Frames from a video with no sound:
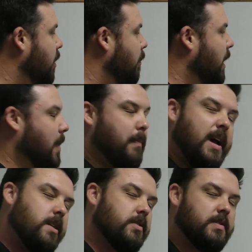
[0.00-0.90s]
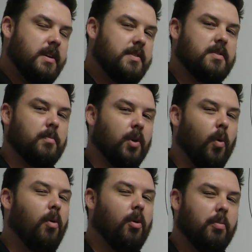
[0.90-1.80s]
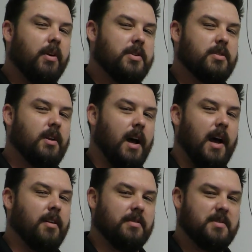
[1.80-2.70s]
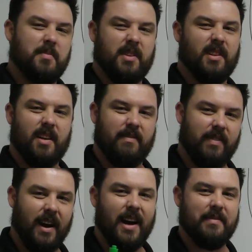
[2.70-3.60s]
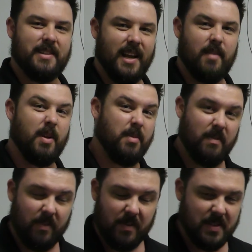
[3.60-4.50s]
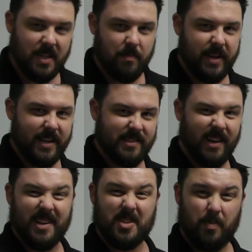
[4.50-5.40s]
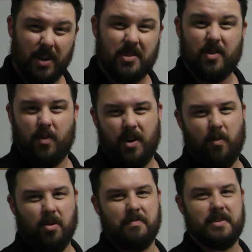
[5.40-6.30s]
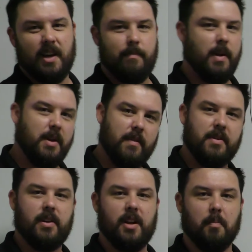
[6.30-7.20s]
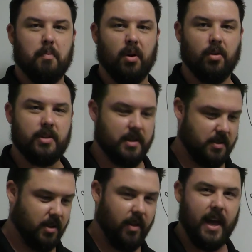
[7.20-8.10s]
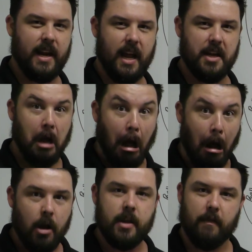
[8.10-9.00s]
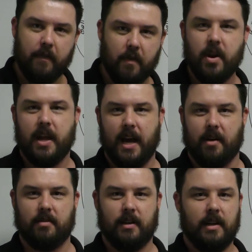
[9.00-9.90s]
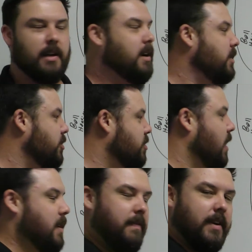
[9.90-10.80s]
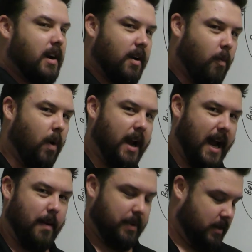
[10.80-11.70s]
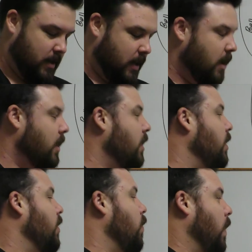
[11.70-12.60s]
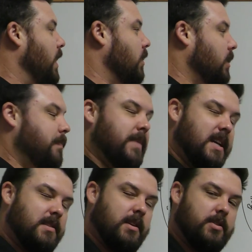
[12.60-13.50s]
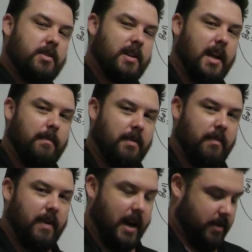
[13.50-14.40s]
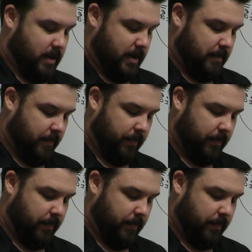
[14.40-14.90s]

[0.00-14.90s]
but I bet you're seeing some low oil pressure at idle, something like 5, 10, maybe 15 PSI, especially when it warms up. Maybe after you did a pull, you saw that gauge, you freak out. You're trying to figure out what happened. Well, these engines came from the factory